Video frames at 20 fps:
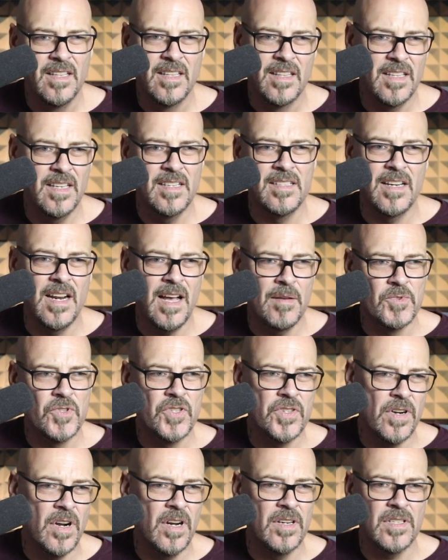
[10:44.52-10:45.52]
there's an
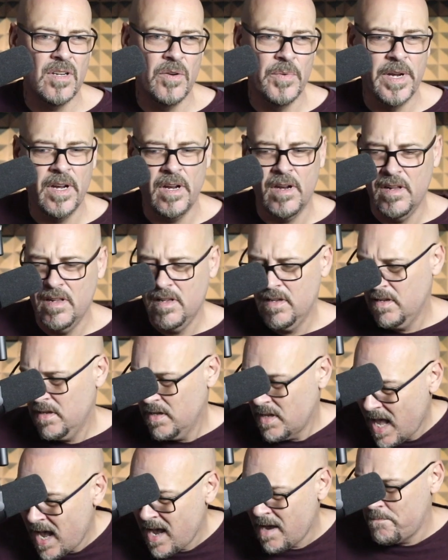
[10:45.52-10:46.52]
upstroke, so we go
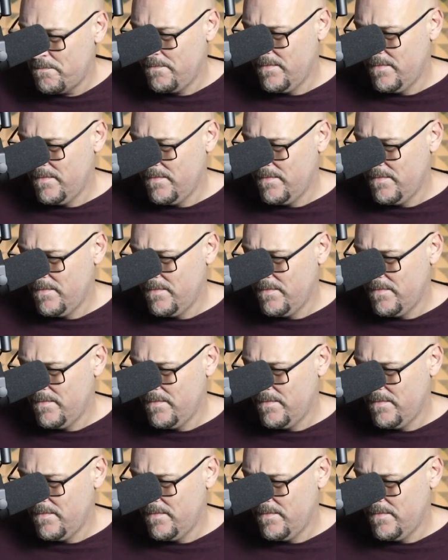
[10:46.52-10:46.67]
up,